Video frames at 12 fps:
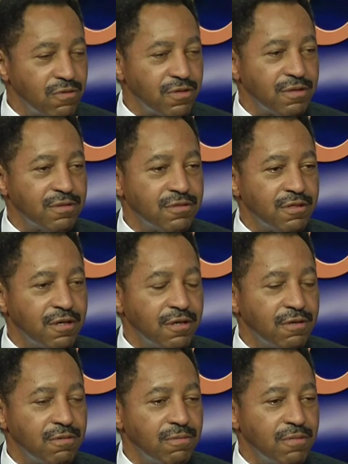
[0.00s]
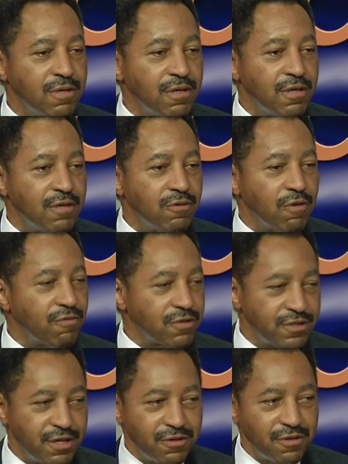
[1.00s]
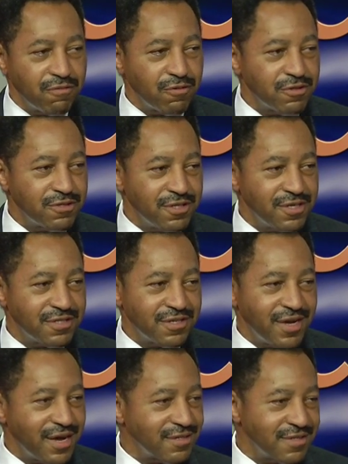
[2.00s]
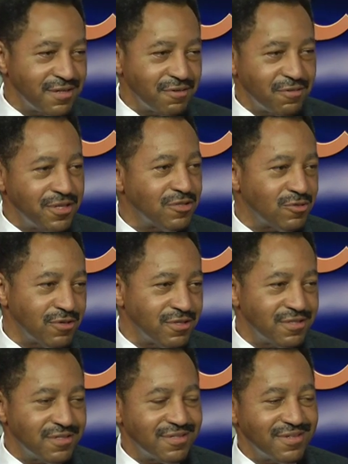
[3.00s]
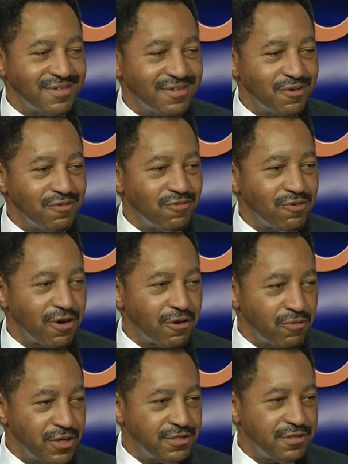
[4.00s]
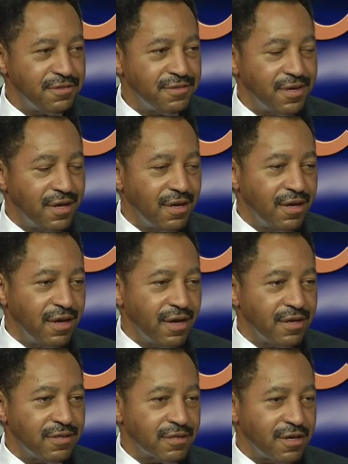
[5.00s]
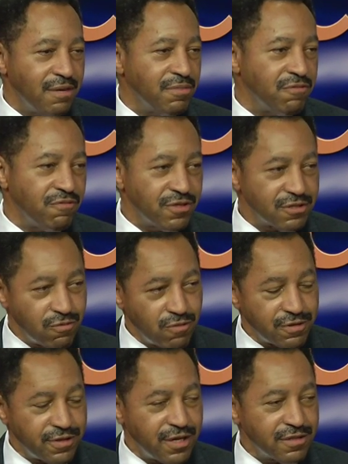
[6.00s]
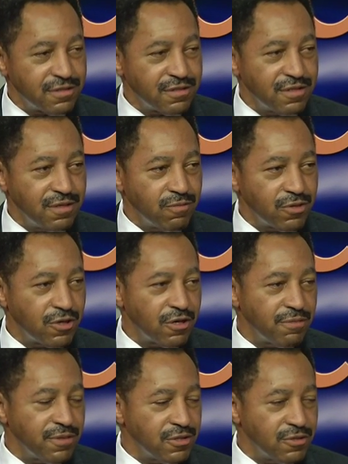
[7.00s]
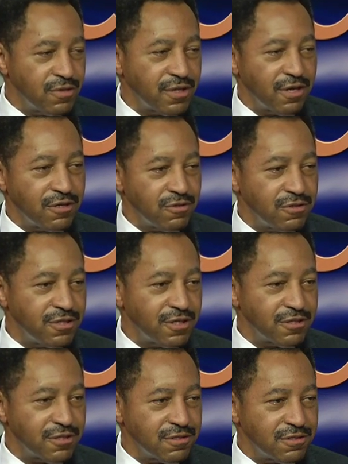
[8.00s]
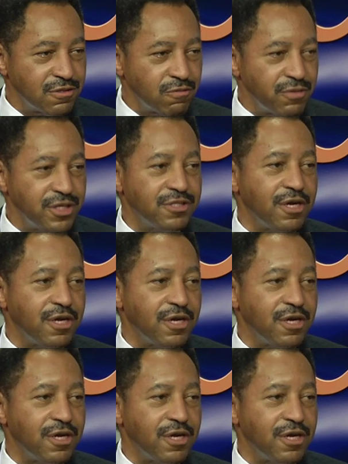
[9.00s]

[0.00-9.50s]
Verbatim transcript: that uh, Norfolk State University is an excellent resource, you know, for our region, mm -hmm. and to come and visit with us, and we're going to be doing our due diligence to reach